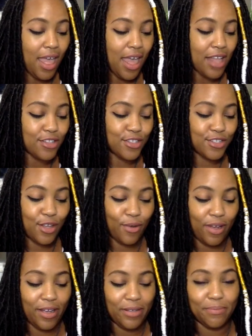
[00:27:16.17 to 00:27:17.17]
And so
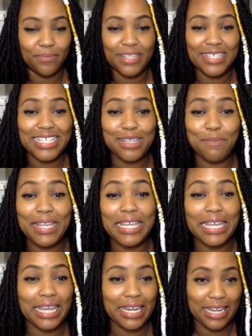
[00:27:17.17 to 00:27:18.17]
this is the
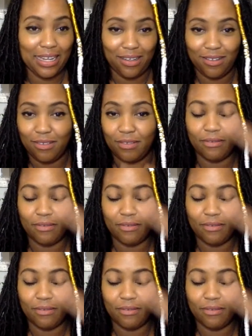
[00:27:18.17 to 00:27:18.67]
beginning